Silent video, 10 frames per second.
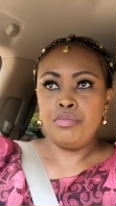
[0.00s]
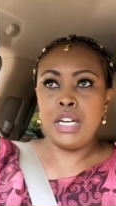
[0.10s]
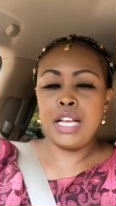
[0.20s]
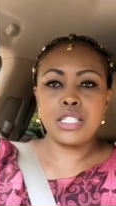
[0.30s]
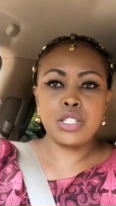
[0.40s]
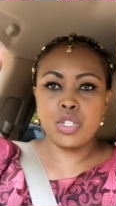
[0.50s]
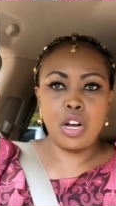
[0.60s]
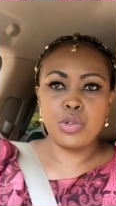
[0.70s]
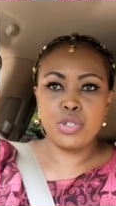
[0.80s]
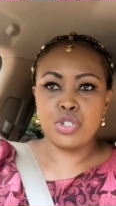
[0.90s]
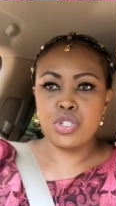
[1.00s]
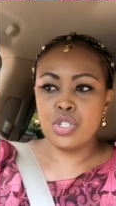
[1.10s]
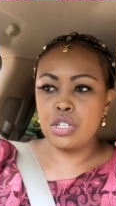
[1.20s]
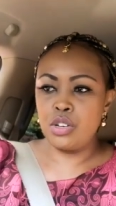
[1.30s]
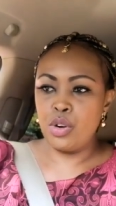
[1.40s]
let's start with
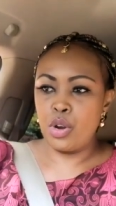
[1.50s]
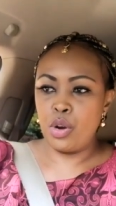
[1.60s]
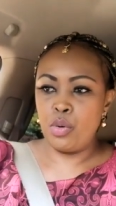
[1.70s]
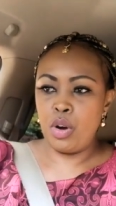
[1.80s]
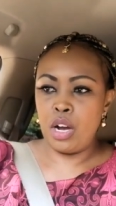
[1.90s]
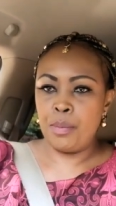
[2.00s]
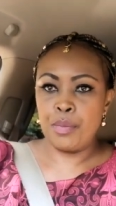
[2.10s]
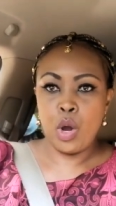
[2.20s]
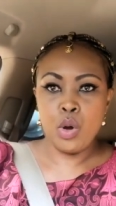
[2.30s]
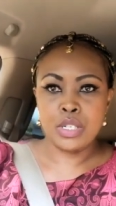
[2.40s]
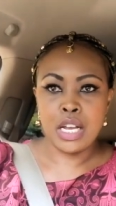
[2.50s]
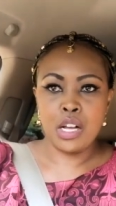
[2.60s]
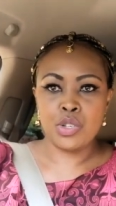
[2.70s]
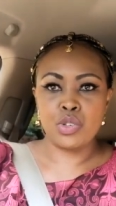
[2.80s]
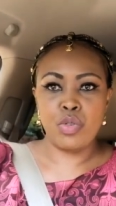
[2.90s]
just, you know, um,
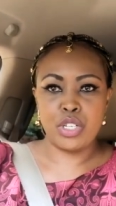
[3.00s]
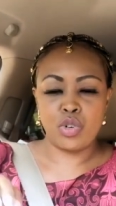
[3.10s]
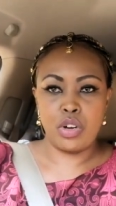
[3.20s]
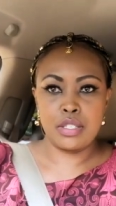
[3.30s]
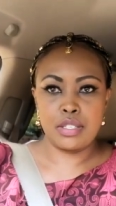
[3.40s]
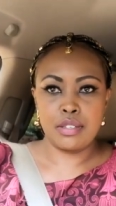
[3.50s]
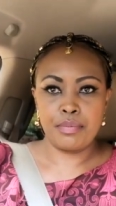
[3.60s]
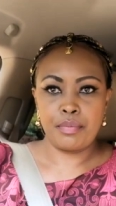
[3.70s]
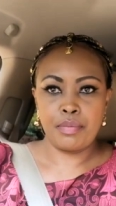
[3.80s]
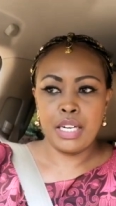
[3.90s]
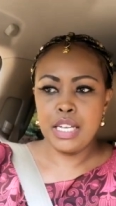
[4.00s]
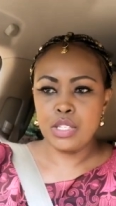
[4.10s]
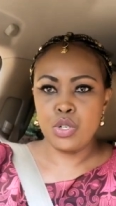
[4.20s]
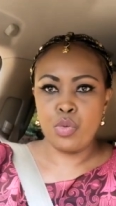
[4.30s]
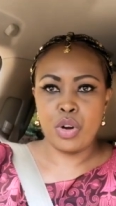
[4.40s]
hotels and restaurants.
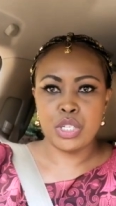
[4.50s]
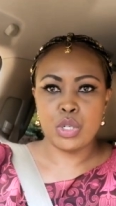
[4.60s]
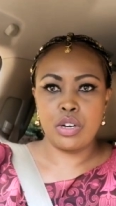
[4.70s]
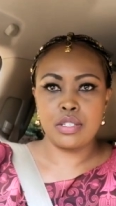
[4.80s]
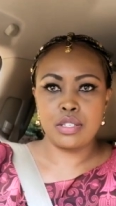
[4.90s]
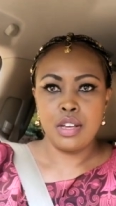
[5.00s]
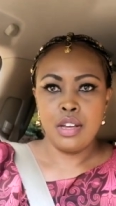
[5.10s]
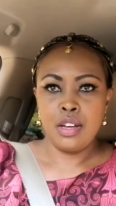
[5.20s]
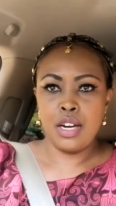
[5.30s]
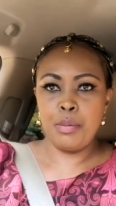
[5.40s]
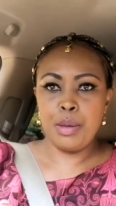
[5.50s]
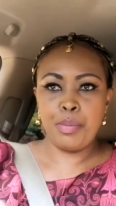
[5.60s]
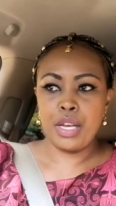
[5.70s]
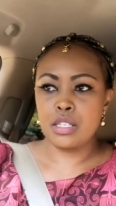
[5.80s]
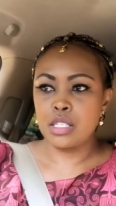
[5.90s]
Let's do restaurants. Let me
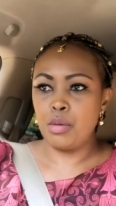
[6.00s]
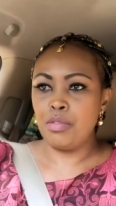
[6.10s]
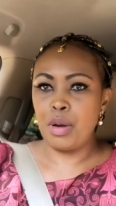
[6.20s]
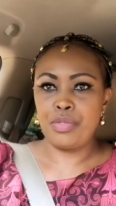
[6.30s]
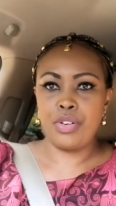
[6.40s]
pick some of my